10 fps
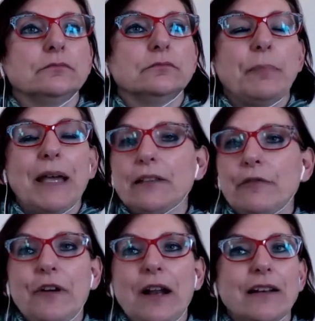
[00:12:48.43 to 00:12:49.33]
back the
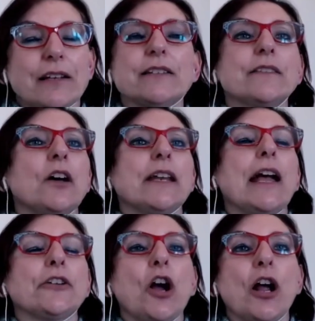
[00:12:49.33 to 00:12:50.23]
front and inside
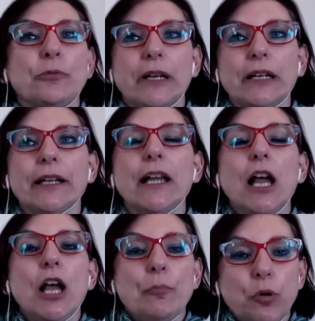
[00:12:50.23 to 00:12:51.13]
out. I really
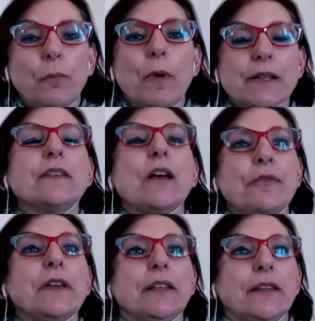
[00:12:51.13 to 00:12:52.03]
put
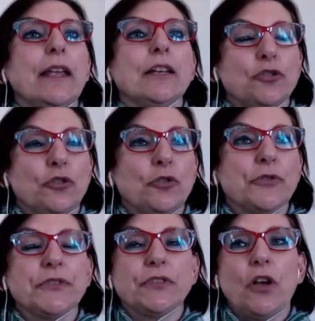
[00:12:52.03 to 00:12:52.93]
myself in their
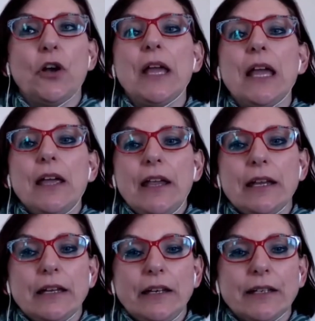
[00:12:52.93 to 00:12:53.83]
shoes. So
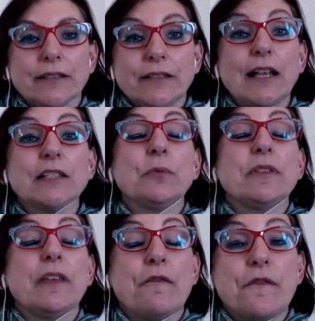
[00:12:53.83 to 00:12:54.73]
it, it starts
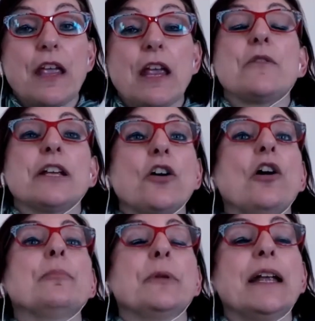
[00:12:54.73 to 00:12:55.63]
with a very
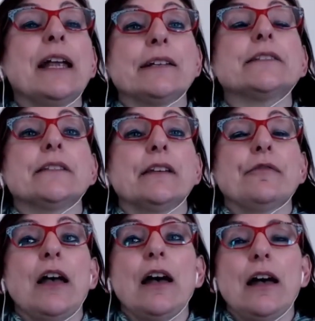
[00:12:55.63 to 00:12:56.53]

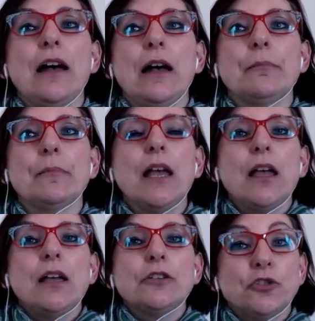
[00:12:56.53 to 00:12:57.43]
comprehensive um,
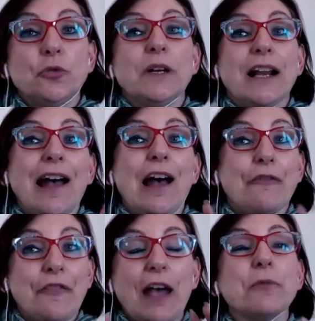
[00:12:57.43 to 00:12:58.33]
two and a
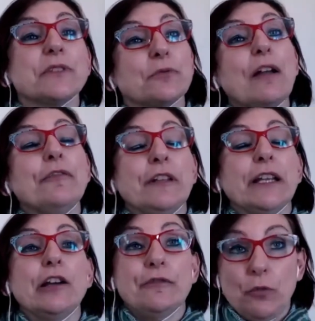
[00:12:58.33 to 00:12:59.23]
half hours
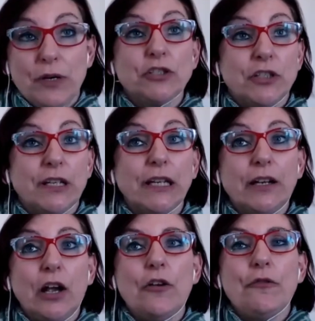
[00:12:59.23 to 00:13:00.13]
roughly of questioning
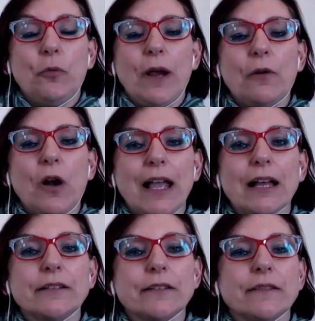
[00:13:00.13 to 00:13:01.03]
of where I
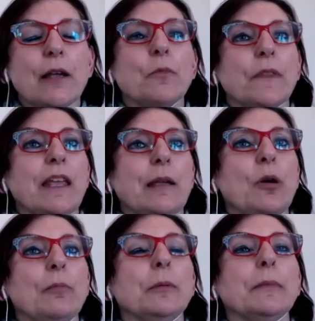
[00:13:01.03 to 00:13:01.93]
understand what their
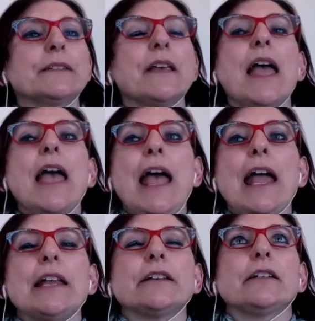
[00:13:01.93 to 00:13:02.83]
problem is
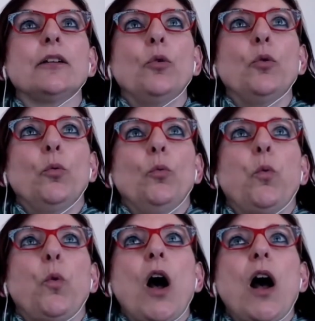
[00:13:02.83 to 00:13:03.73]
and
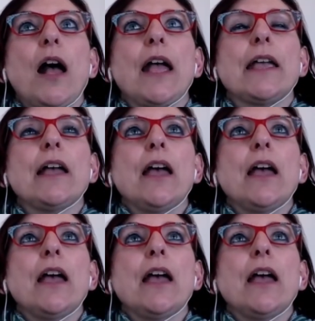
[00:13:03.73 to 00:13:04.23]
why